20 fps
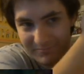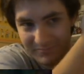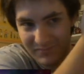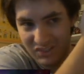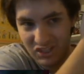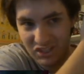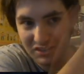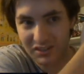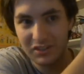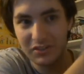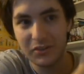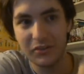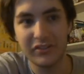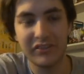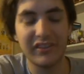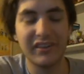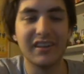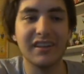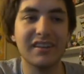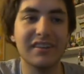shield
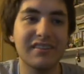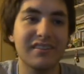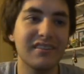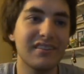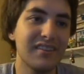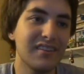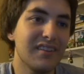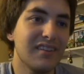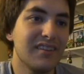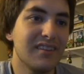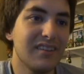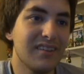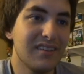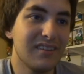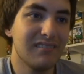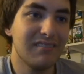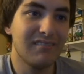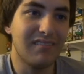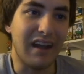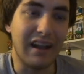thing.
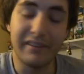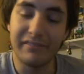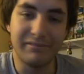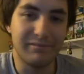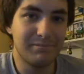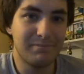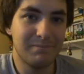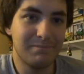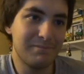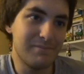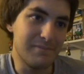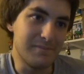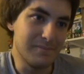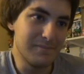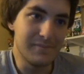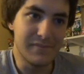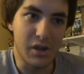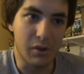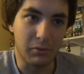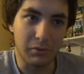I
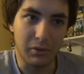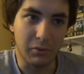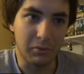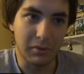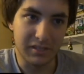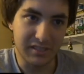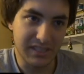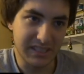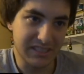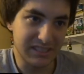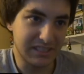don't know what it is.